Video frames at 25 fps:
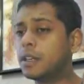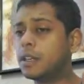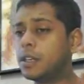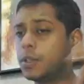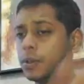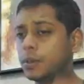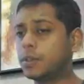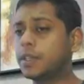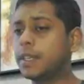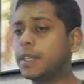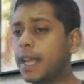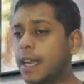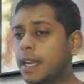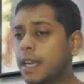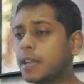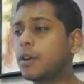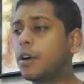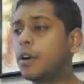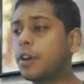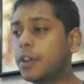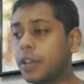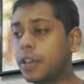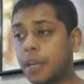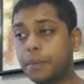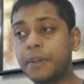Don't get
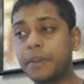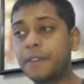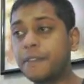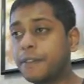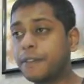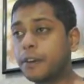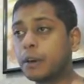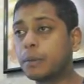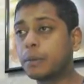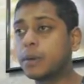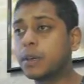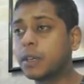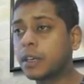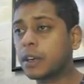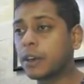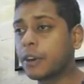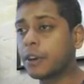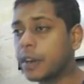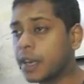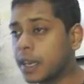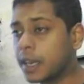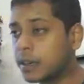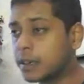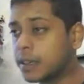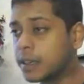caught up in FOMO and
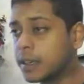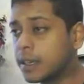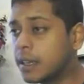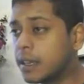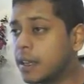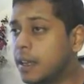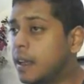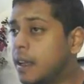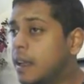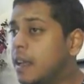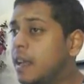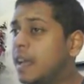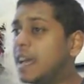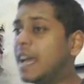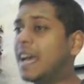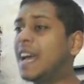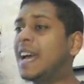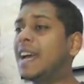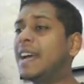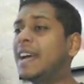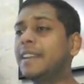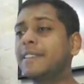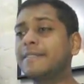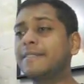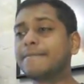greed.
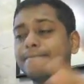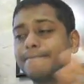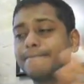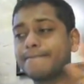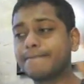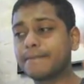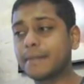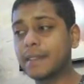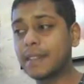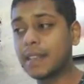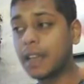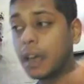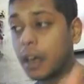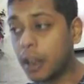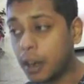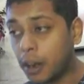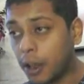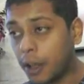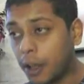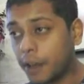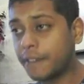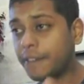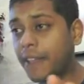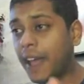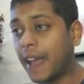And a
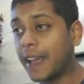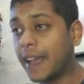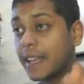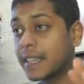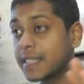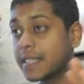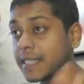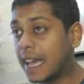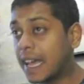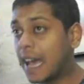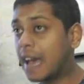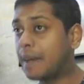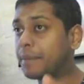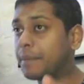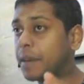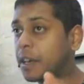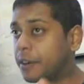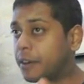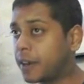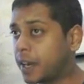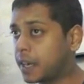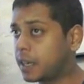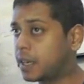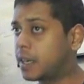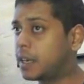lot of that is happening
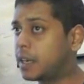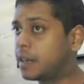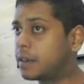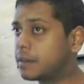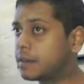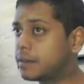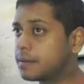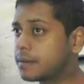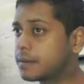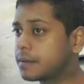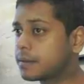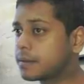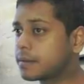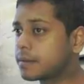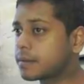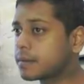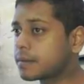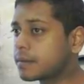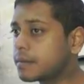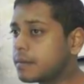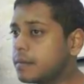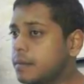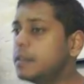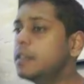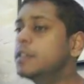right now.
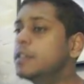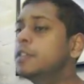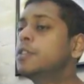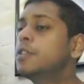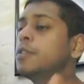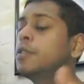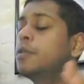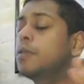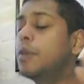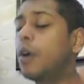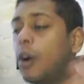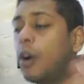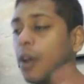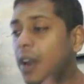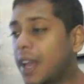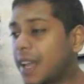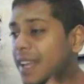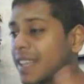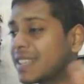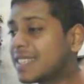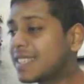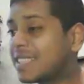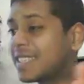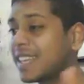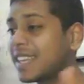So all I
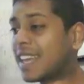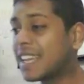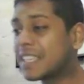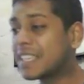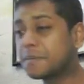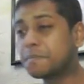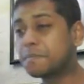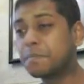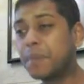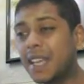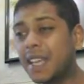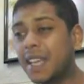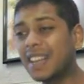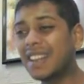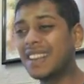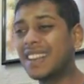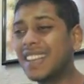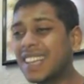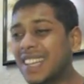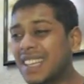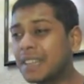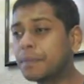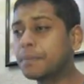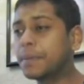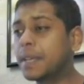can say is be a
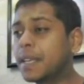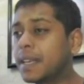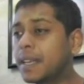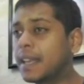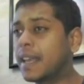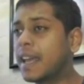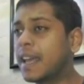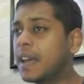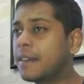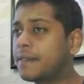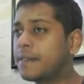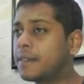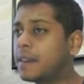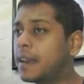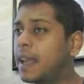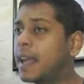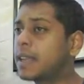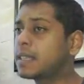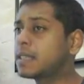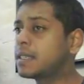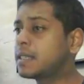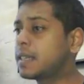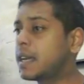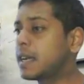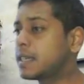little bit careful,
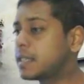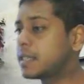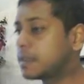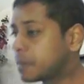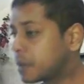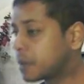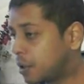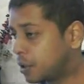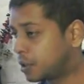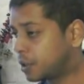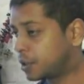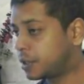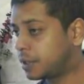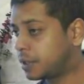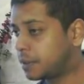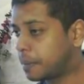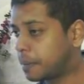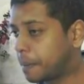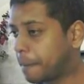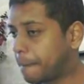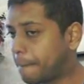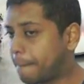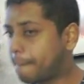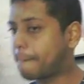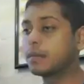exercise some caution.
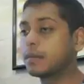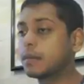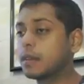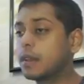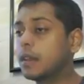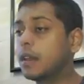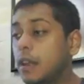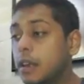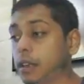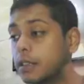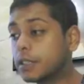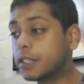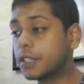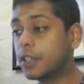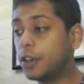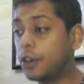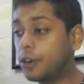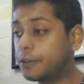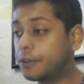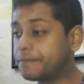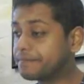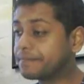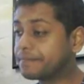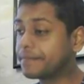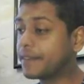
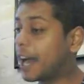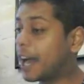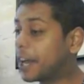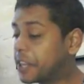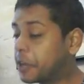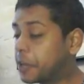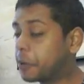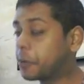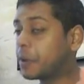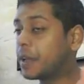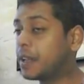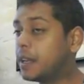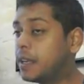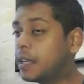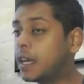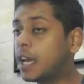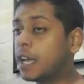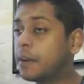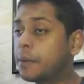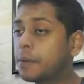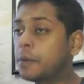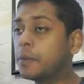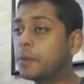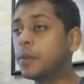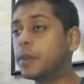So now that we are
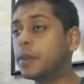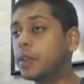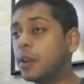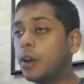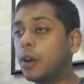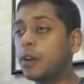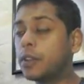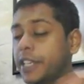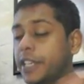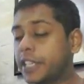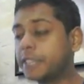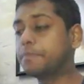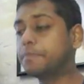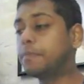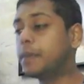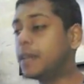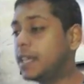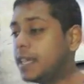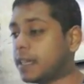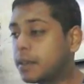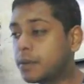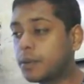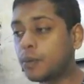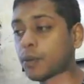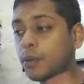done with all these
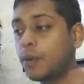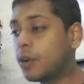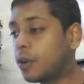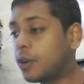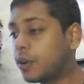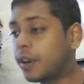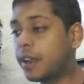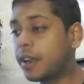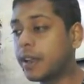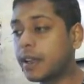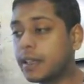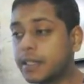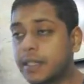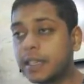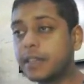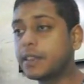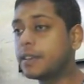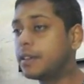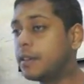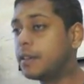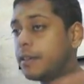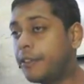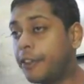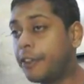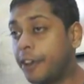bleak warnings
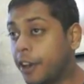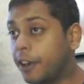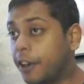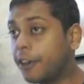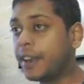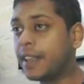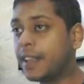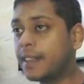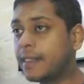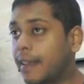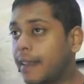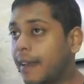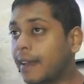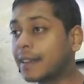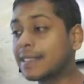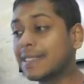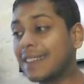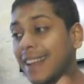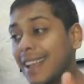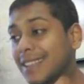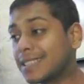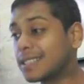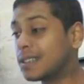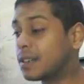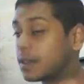and dreary things,
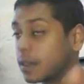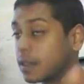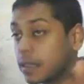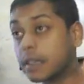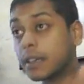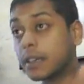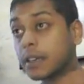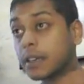let's go to the